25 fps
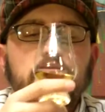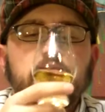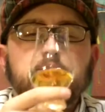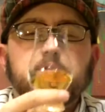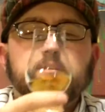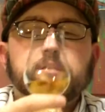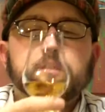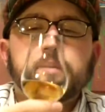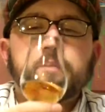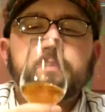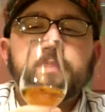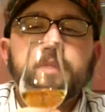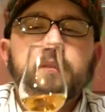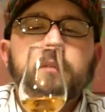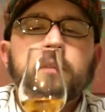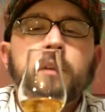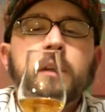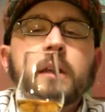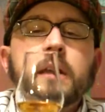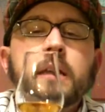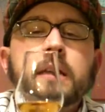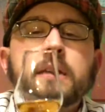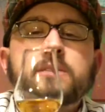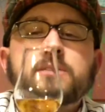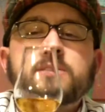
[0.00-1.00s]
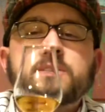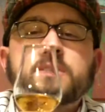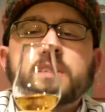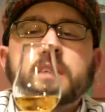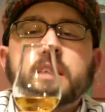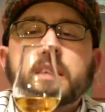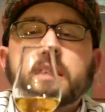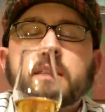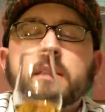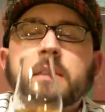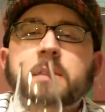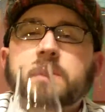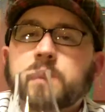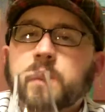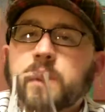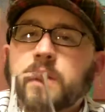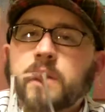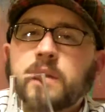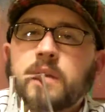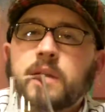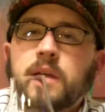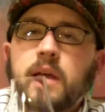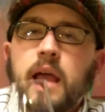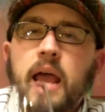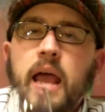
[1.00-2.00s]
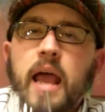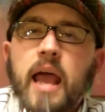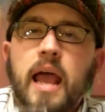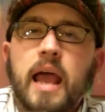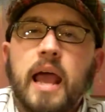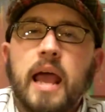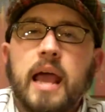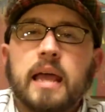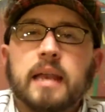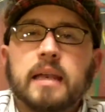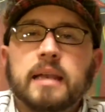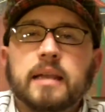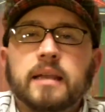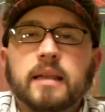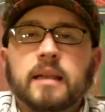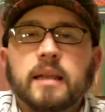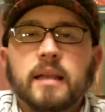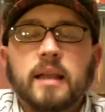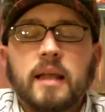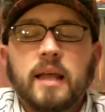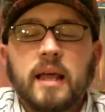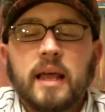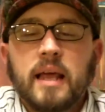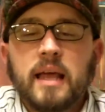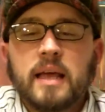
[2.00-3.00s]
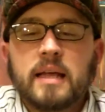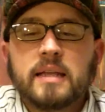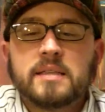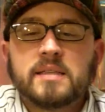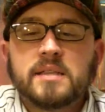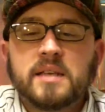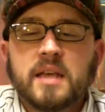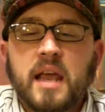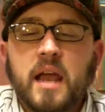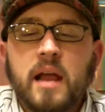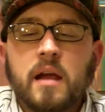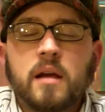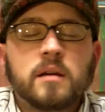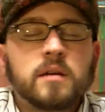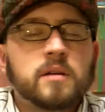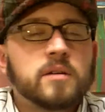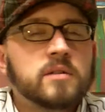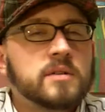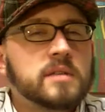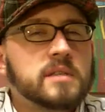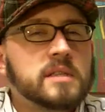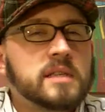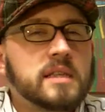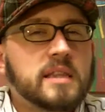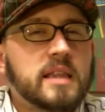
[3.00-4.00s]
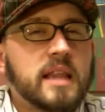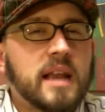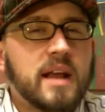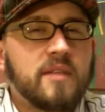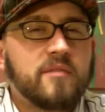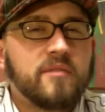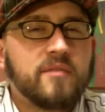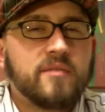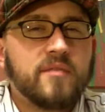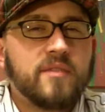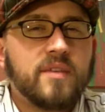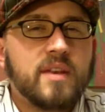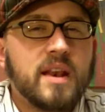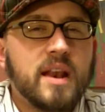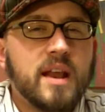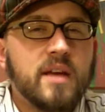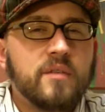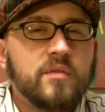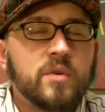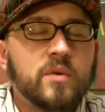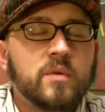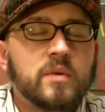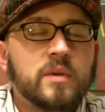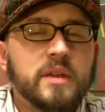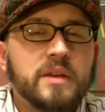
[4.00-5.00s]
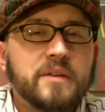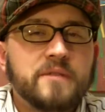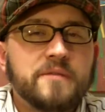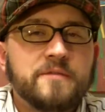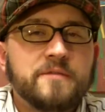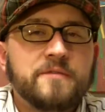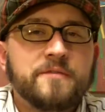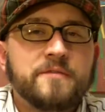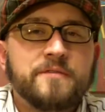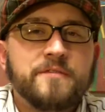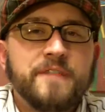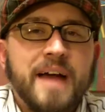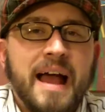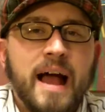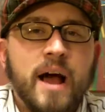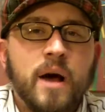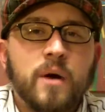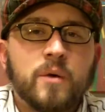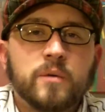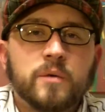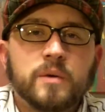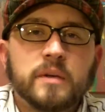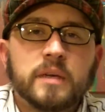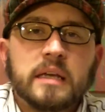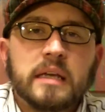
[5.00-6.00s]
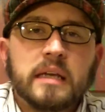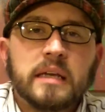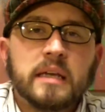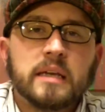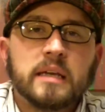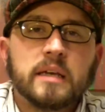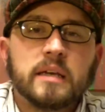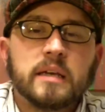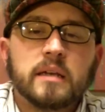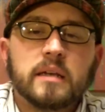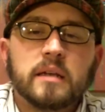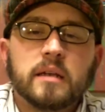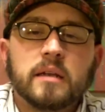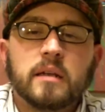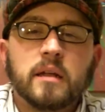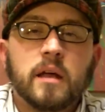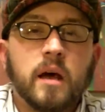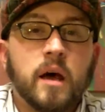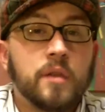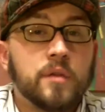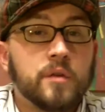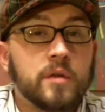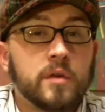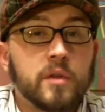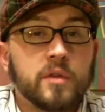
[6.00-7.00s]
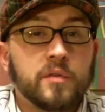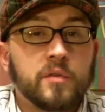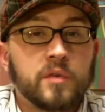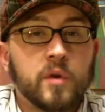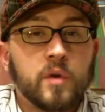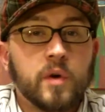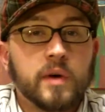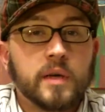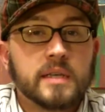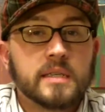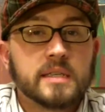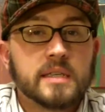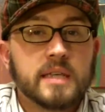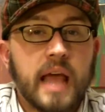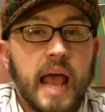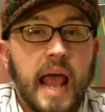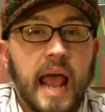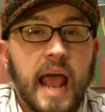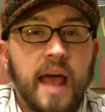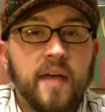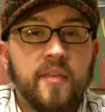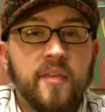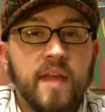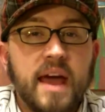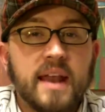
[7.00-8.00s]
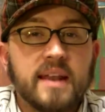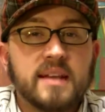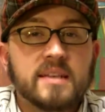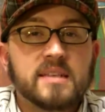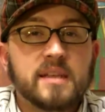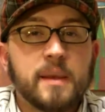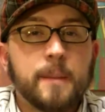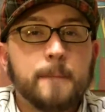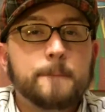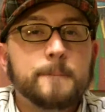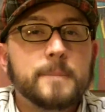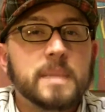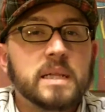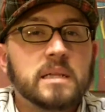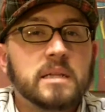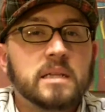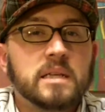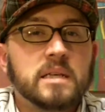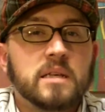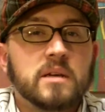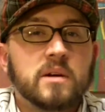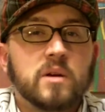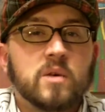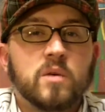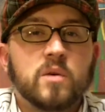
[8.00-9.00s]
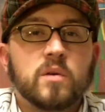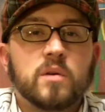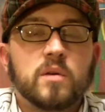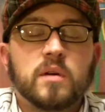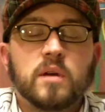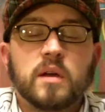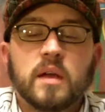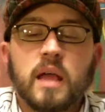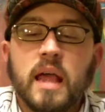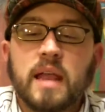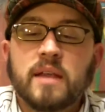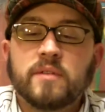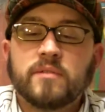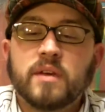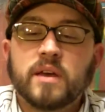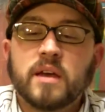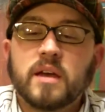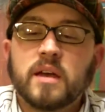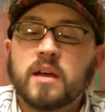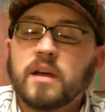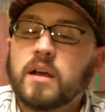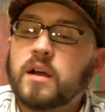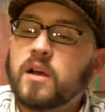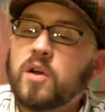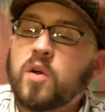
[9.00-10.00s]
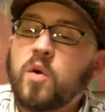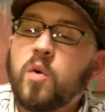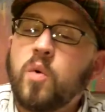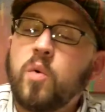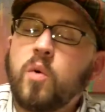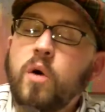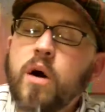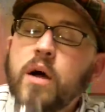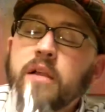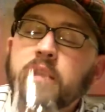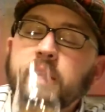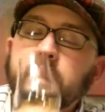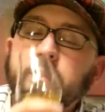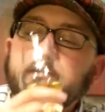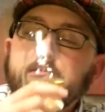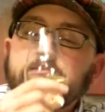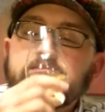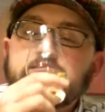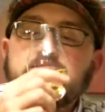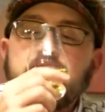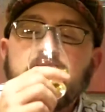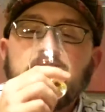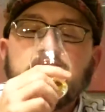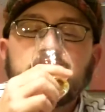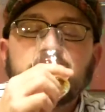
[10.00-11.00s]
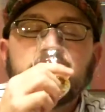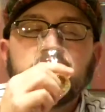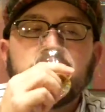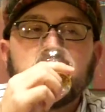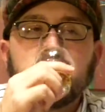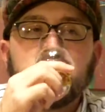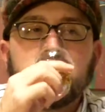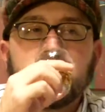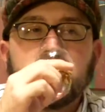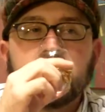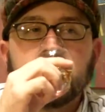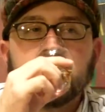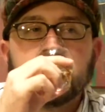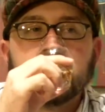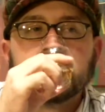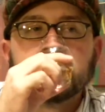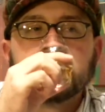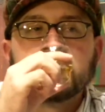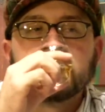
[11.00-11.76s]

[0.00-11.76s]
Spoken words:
There's something very interesting in this one, and it's a characteristic that I've never really found in other Laphroaigs, and that is a milky kind of a quality. It's got a very